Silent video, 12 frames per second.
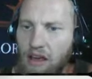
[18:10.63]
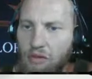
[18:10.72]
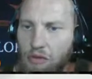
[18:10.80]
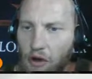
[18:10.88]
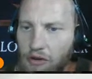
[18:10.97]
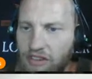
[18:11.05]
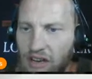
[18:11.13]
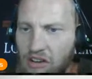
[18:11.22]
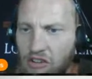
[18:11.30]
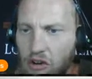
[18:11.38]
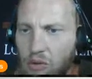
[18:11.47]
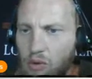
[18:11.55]
Those that
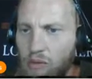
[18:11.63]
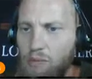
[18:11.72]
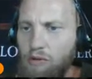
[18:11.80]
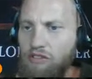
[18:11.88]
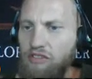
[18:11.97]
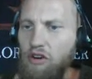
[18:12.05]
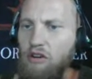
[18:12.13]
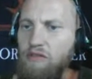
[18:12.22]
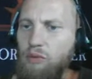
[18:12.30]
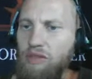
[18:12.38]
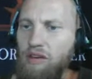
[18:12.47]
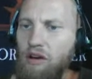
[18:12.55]
endured were preserved
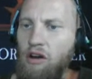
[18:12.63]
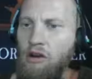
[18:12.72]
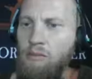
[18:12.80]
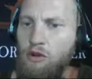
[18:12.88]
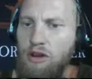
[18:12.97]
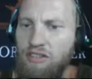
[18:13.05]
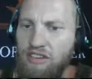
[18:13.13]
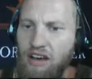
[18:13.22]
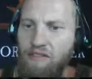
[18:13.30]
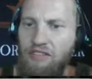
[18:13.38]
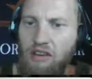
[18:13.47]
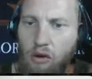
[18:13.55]
with armories
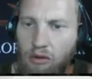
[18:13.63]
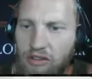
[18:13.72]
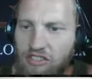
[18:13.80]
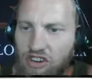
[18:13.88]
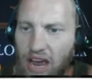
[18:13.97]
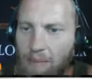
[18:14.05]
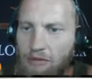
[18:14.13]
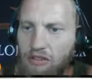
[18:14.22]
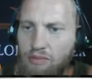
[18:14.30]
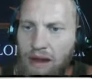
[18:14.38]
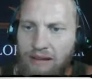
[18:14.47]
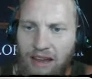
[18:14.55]
of the oldest chapters,
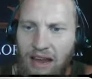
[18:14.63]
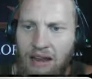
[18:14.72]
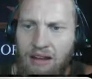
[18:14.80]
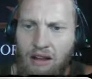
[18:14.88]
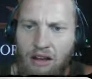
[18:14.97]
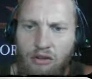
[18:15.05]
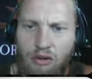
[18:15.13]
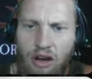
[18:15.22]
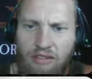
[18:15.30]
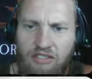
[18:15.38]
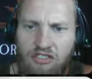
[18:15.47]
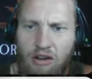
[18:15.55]
maintaining
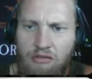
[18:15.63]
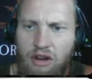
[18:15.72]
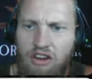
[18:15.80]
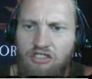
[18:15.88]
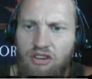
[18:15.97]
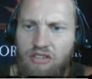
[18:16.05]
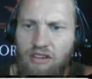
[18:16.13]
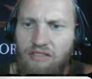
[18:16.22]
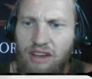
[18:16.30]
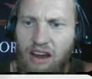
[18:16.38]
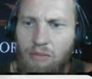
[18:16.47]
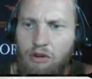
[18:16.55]
across generations of
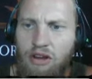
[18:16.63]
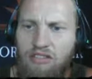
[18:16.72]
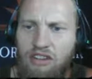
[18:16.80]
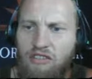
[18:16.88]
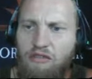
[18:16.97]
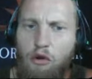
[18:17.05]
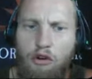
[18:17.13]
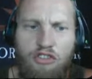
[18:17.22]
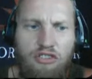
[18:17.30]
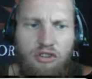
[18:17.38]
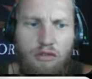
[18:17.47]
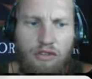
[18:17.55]
tech marines and forged
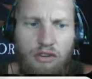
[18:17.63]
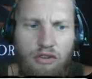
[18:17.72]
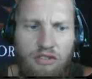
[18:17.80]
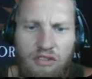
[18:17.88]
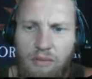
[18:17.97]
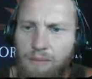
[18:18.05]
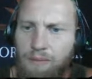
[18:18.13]
servitors.